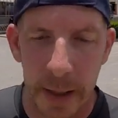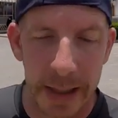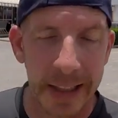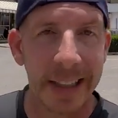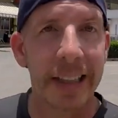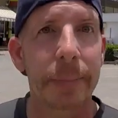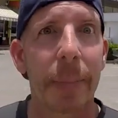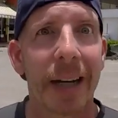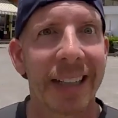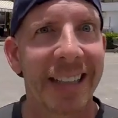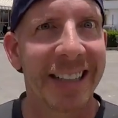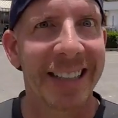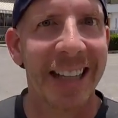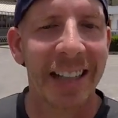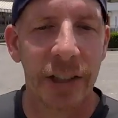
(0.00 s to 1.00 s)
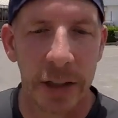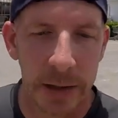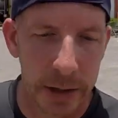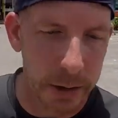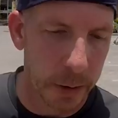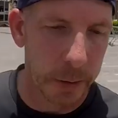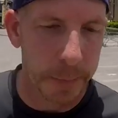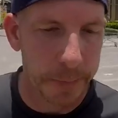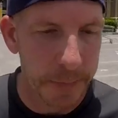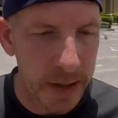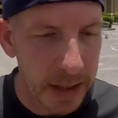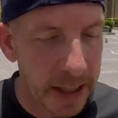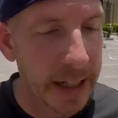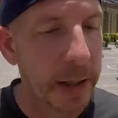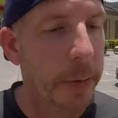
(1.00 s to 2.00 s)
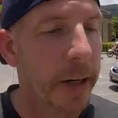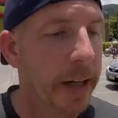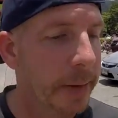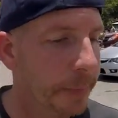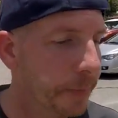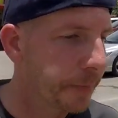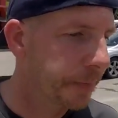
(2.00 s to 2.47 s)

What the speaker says: and demonetization. So anyway,